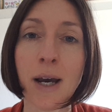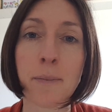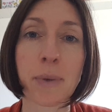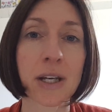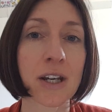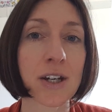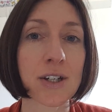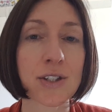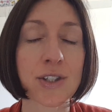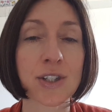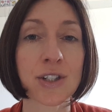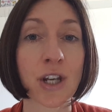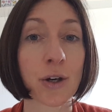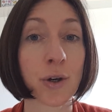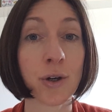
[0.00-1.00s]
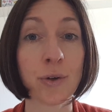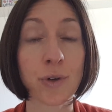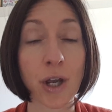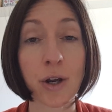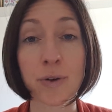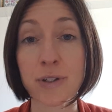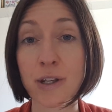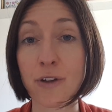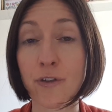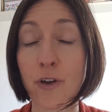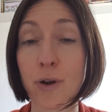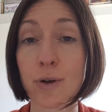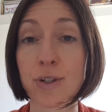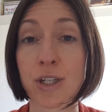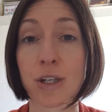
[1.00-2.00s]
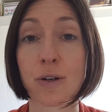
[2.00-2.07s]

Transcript: Because, who knows, in the future,